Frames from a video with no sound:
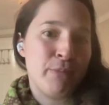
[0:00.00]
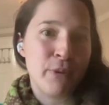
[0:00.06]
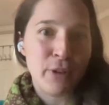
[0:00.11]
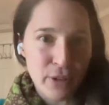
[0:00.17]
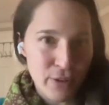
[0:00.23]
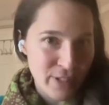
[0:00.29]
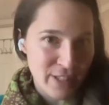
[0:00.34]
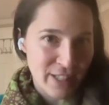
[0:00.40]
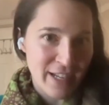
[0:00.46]

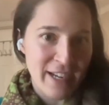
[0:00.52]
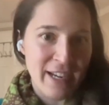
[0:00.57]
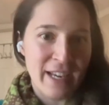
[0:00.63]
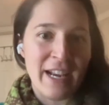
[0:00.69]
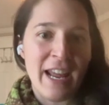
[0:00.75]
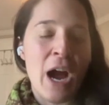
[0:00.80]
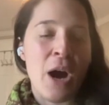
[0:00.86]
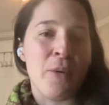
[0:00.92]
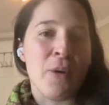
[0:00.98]
producing
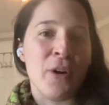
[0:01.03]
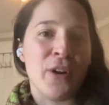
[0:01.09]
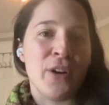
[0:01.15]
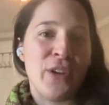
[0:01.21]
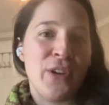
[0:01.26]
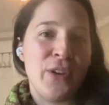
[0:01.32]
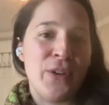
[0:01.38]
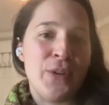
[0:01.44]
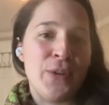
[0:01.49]
and how are
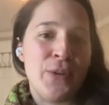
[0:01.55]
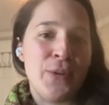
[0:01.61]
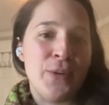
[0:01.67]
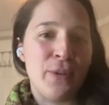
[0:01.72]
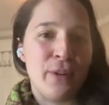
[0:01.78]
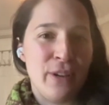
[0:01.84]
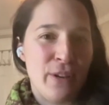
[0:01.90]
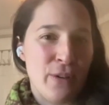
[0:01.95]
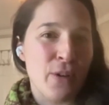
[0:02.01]

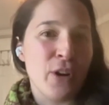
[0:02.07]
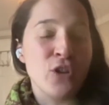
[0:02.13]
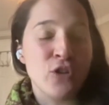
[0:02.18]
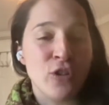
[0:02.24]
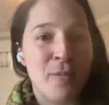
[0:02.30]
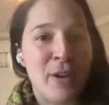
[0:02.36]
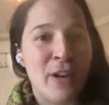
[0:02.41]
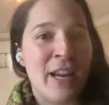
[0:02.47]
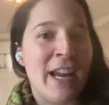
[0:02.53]
you you know
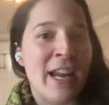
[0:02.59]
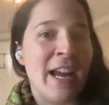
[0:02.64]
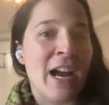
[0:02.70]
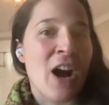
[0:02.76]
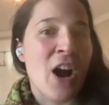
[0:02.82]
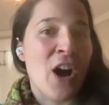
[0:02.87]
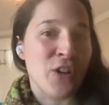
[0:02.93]
contributing